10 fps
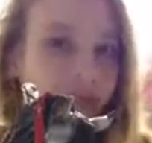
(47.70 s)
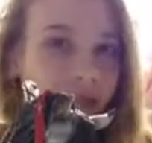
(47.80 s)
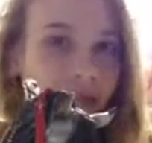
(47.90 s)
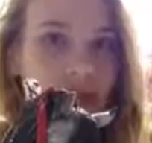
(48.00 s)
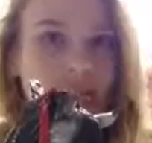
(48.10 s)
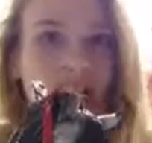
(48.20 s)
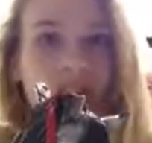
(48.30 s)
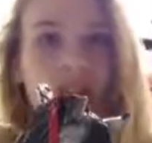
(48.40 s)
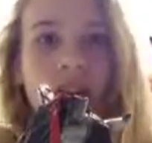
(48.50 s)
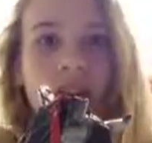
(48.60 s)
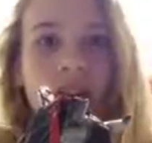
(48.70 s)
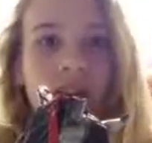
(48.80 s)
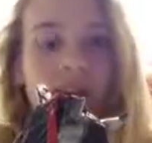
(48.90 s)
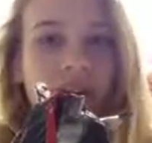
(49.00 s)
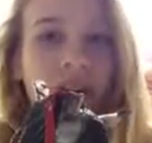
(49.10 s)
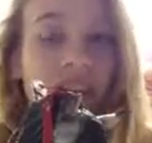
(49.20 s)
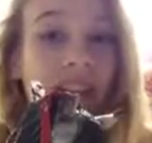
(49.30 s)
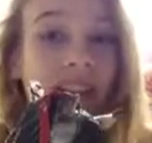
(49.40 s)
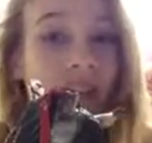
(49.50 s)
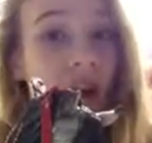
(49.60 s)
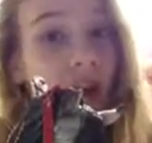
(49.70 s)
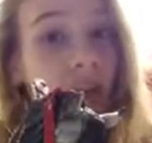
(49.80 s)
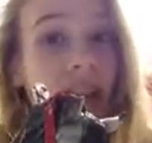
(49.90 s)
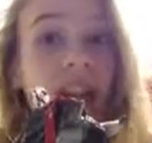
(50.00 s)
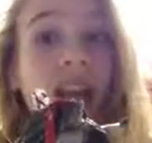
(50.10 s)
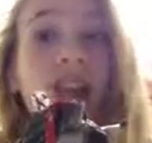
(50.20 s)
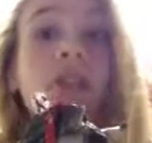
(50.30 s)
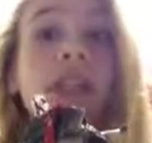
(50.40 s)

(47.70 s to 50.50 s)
Christmas tack or anything that's complicated,